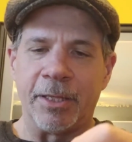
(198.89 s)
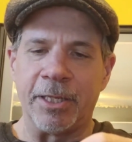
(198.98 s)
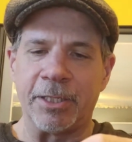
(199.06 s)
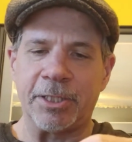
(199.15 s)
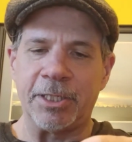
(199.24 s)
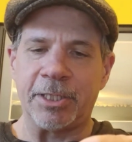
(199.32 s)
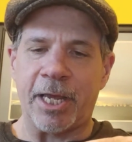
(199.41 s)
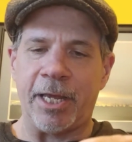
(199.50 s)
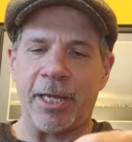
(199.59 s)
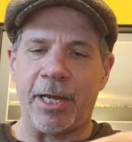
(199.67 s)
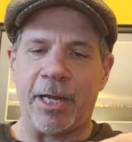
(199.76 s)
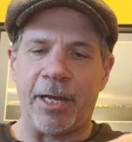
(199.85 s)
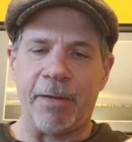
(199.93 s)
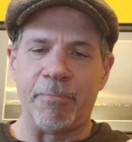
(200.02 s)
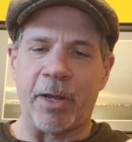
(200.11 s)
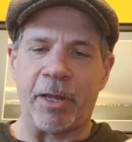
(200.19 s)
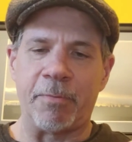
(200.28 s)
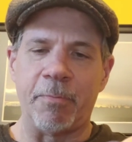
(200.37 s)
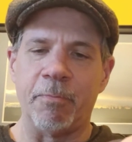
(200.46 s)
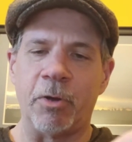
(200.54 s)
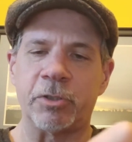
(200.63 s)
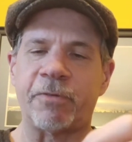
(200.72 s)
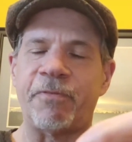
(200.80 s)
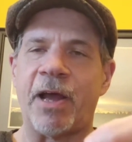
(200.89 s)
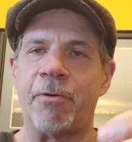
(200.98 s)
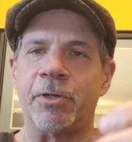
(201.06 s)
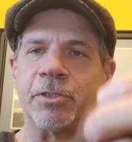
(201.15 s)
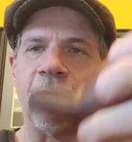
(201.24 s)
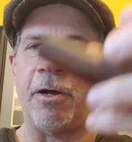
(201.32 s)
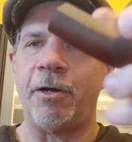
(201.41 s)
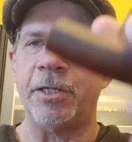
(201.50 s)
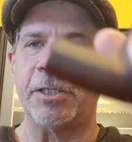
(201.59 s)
This is like most Fallons are.